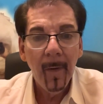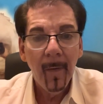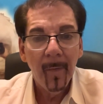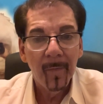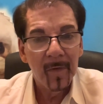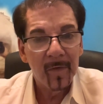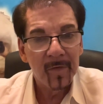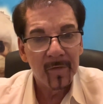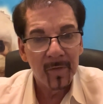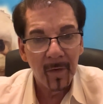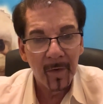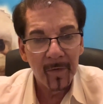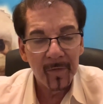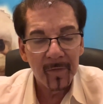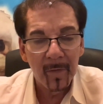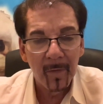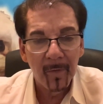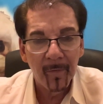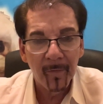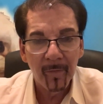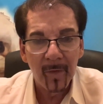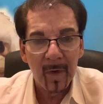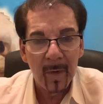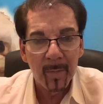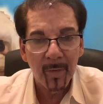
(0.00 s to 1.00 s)
There's also
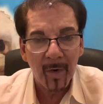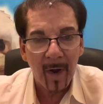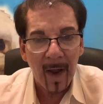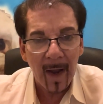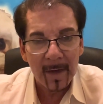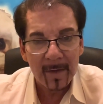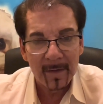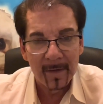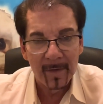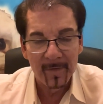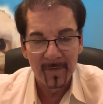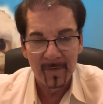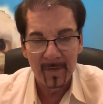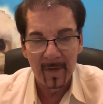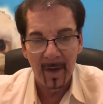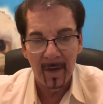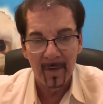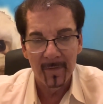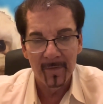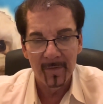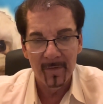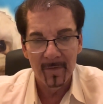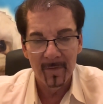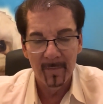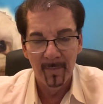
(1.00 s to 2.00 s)
free practice
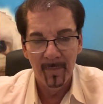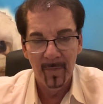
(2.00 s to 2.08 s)
tests.